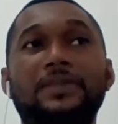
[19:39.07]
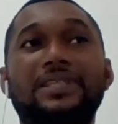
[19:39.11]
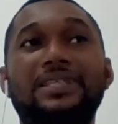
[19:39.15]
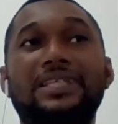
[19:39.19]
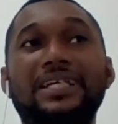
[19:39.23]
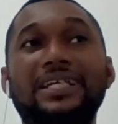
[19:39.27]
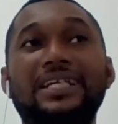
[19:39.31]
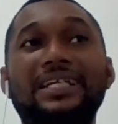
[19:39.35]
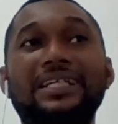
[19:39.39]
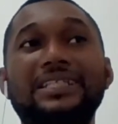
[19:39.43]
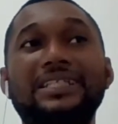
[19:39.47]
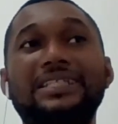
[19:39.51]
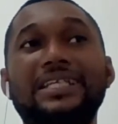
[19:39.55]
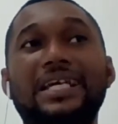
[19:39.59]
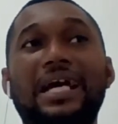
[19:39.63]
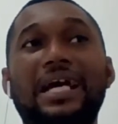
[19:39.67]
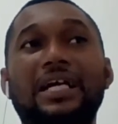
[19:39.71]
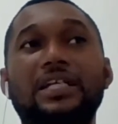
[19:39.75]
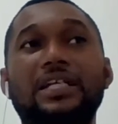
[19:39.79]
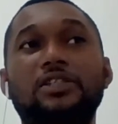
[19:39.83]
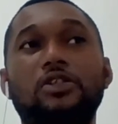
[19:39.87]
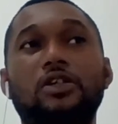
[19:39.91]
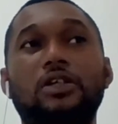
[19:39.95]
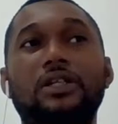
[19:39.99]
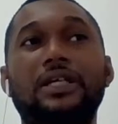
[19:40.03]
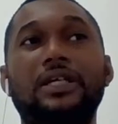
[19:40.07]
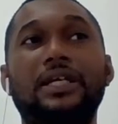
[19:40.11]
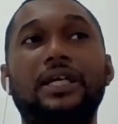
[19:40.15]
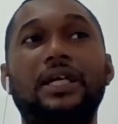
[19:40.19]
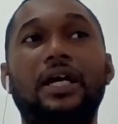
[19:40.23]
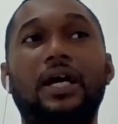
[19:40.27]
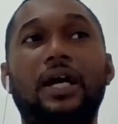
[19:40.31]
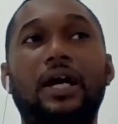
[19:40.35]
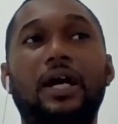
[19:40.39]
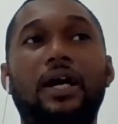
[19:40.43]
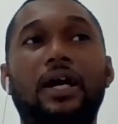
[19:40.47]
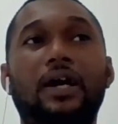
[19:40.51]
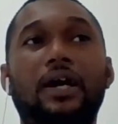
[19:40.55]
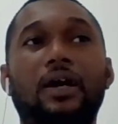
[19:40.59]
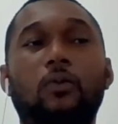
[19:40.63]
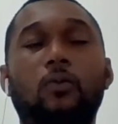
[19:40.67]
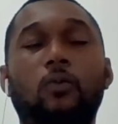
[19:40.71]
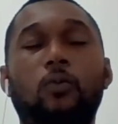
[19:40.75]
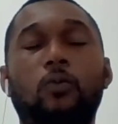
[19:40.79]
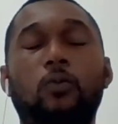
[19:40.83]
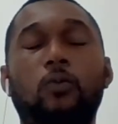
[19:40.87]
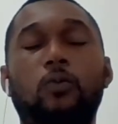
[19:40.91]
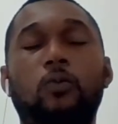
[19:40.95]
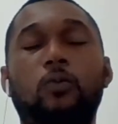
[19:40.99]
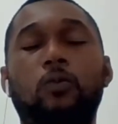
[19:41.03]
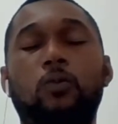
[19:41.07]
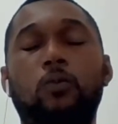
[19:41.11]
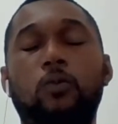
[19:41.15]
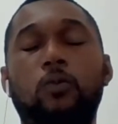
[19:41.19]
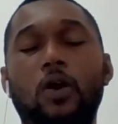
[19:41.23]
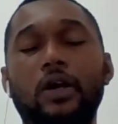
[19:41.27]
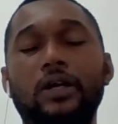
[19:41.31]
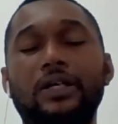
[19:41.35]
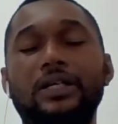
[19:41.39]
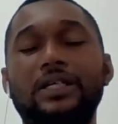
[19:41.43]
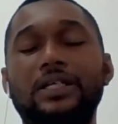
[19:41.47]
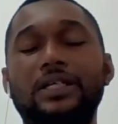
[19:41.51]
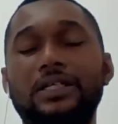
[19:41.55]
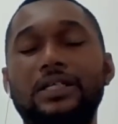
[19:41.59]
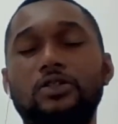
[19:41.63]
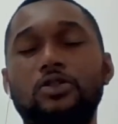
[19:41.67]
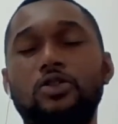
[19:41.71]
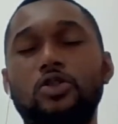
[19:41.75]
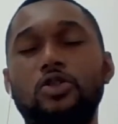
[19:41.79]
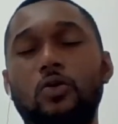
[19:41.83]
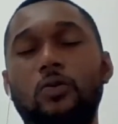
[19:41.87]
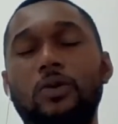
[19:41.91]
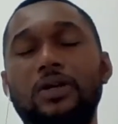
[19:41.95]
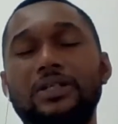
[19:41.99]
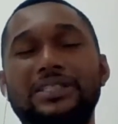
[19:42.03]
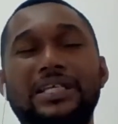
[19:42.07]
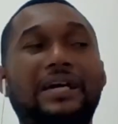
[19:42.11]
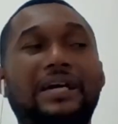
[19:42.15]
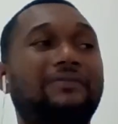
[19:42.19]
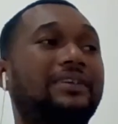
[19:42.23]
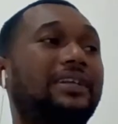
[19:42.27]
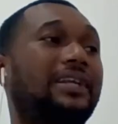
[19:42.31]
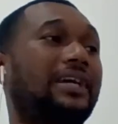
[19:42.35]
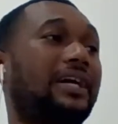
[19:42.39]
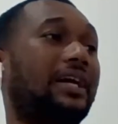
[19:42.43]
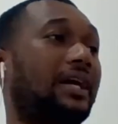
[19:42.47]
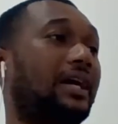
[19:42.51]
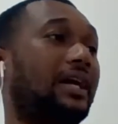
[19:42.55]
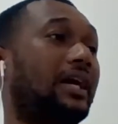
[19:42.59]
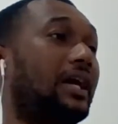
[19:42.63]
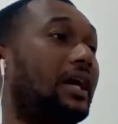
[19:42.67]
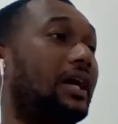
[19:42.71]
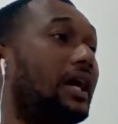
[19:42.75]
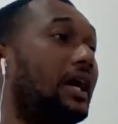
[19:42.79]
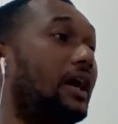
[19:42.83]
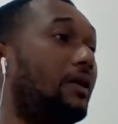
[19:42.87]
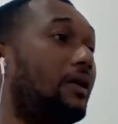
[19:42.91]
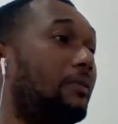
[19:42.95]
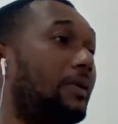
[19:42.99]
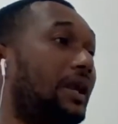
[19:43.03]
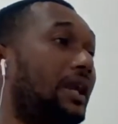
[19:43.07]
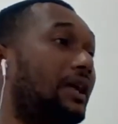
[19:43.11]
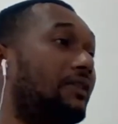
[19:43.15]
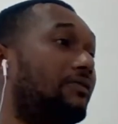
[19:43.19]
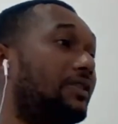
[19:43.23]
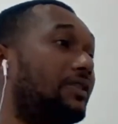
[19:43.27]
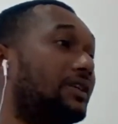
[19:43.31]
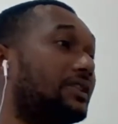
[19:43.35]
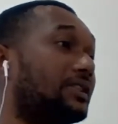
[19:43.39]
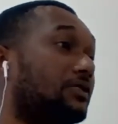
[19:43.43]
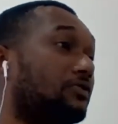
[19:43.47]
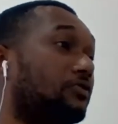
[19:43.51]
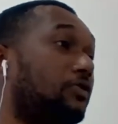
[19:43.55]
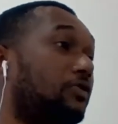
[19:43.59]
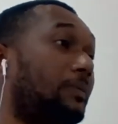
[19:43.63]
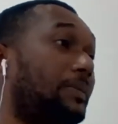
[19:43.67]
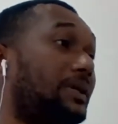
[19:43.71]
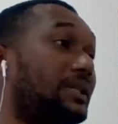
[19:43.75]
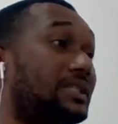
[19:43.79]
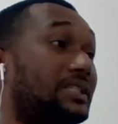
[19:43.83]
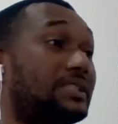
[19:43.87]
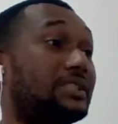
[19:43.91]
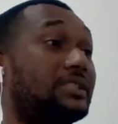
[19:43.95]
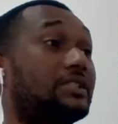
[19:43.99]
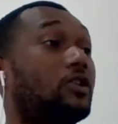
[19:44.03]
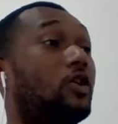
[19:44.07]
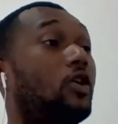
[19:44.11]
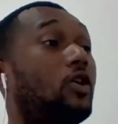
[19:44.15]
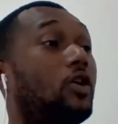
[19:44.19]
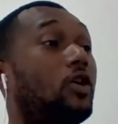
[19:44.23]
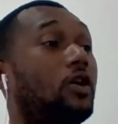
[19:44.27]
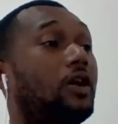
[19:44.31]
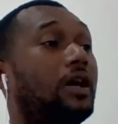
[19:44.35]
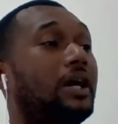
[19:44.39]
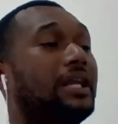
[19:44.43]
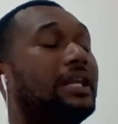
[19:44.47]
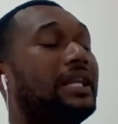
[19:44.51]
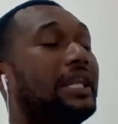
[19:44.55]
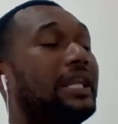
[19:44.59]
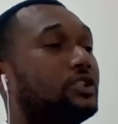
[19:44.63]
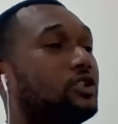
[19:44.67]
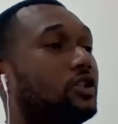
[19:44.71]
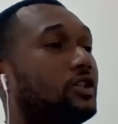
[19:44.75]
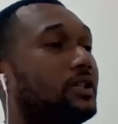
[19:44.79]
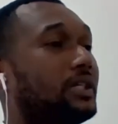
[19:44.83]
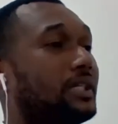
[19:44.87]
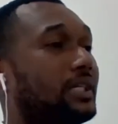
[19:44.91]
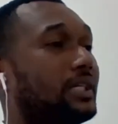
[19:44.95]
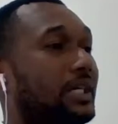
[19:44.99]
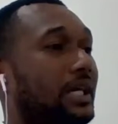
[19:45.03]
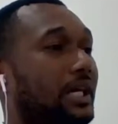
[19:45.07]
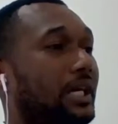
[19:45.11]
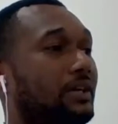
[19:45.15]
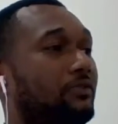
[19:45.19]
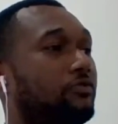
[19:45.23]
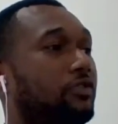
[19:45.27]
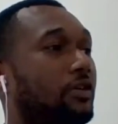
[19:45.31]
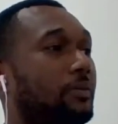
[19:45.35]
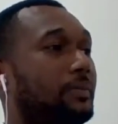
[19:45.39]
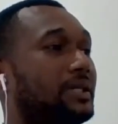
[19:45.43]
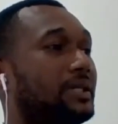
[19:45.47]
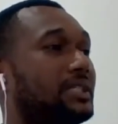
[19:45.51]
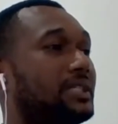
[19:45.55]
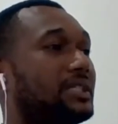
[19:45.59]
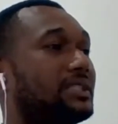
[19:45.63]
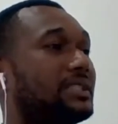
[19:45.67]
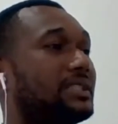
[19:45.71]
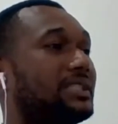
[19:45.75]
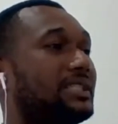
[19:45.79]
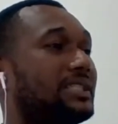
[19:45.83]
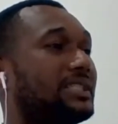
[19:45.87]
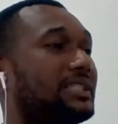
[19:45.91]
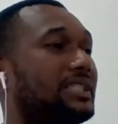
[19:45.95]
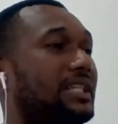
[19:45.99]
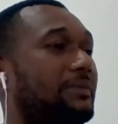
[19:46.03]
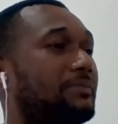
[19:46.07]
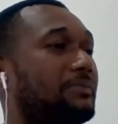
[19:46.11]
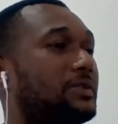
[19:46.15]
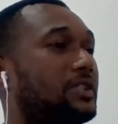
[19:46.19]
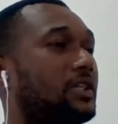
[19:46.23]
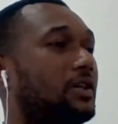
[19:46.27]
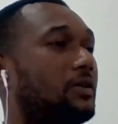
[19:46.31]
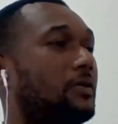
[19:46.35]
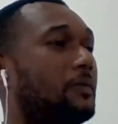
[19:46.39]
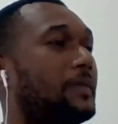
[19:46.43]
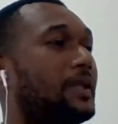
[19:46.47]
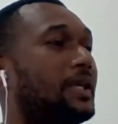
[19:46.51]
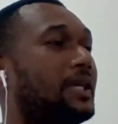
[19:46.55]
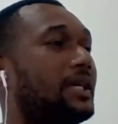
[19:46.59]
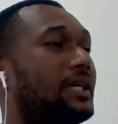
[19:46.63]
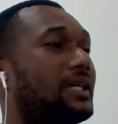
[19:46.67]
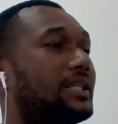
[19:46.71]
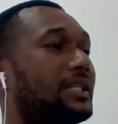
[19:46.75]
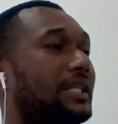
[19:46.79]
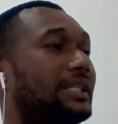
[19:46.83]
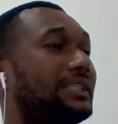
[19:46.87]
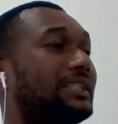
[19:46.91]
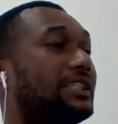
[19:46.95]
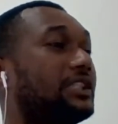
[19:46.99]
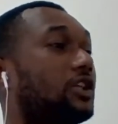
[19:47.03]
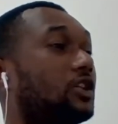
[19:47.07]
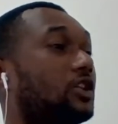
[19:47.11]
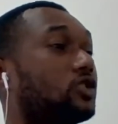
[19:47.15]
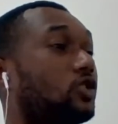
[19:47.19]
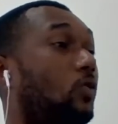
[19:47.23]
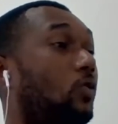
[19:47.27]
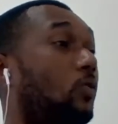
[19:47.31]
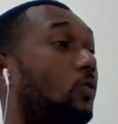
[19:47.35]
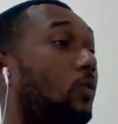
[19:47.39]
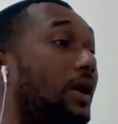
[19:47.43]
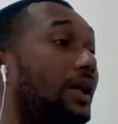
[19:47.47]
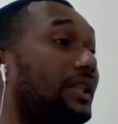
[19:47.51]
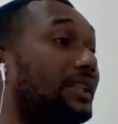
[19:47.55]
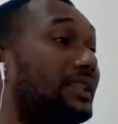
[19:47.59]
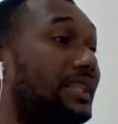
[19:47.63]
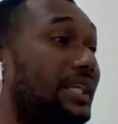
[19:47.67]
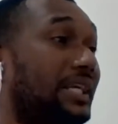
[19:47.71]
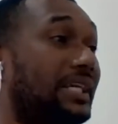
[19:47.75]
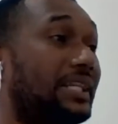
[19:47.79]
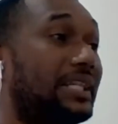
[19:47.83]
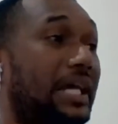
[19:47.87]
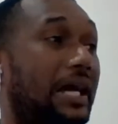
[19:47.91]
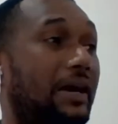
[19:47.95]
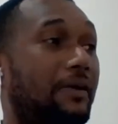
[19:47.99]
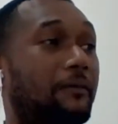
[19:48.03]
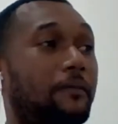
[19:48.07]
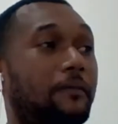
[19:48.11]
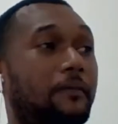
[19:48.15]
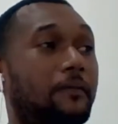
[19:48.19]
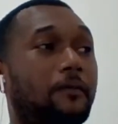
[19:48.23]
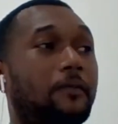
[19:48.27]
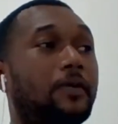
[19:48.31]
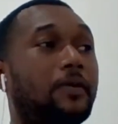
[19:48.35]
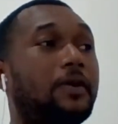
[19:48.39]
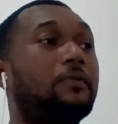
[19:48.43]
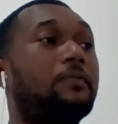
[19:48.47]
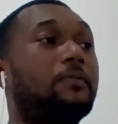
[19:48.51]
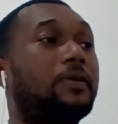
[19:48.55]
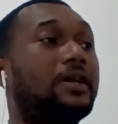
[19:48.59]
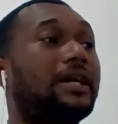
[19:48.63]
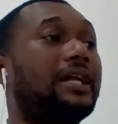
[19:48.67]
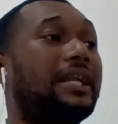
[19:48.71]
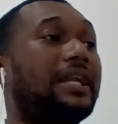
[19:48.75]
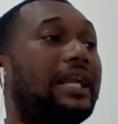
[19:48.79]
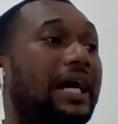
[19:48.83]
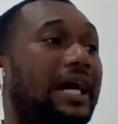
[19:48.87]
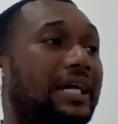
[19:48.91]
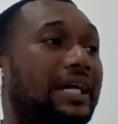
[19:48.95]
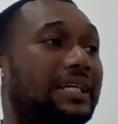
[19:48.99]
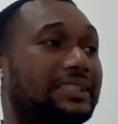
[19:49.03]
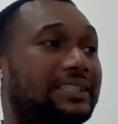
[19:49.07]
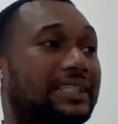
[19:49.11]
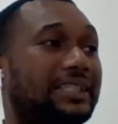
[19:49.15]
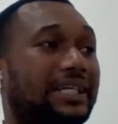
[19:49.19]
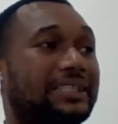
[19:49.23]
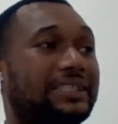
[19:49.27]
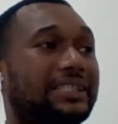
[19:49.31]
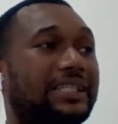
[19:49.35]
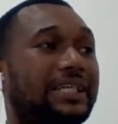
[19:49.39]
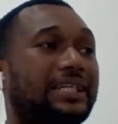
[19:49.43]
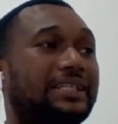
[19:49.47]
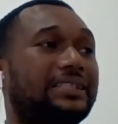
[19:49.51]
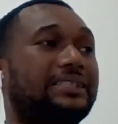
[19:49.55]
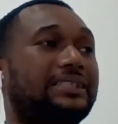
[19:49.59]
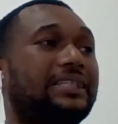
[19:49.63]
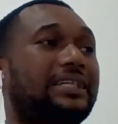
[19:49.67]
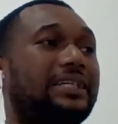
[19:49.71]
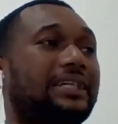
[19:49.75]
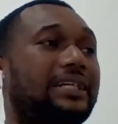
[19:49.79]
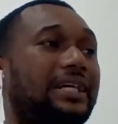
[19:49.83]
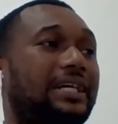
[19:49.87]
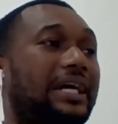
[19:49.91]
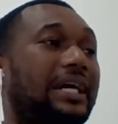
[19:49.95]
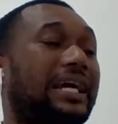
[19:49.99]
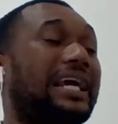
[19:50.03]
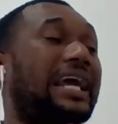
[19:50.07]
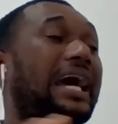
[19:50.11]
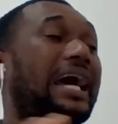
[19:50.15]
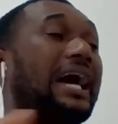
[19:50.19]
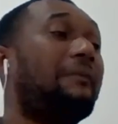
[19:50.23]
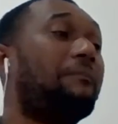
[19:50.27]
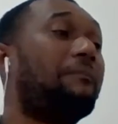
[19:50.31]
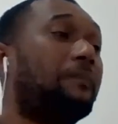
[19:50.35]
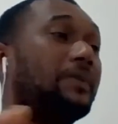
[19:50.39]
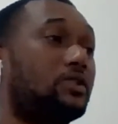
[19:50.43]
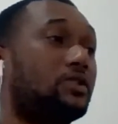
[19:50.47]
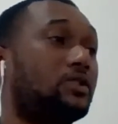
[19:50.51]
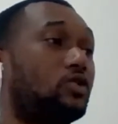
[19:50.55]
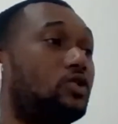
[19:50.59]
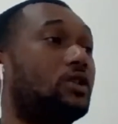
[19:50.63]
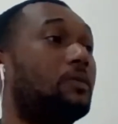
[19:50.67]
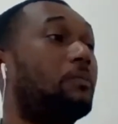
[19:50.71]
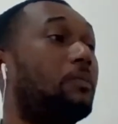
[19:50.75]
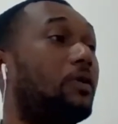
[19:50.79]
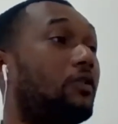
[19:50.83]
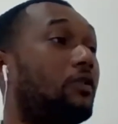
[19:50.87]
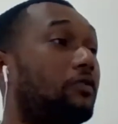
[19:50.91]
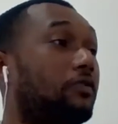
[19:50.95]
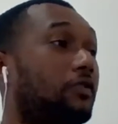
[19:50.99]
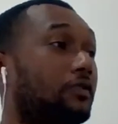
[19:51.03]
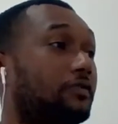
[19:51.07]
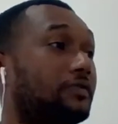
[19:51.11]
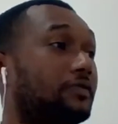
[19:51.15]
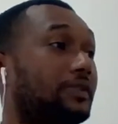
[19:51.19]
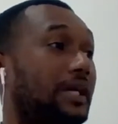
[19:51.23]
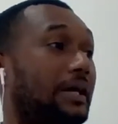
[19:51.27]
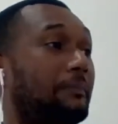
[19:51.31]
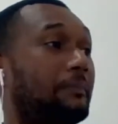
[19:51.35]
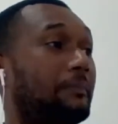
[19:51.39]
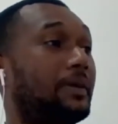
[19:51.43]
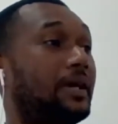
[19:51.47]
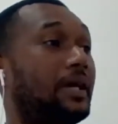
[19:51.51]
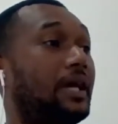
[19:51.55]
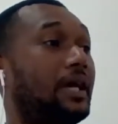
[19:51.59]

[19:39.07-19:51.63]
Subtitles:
didn't actually work towards having a relevant information or electronic information system. So that is also one thing that we realize, that there's a gap between both of them.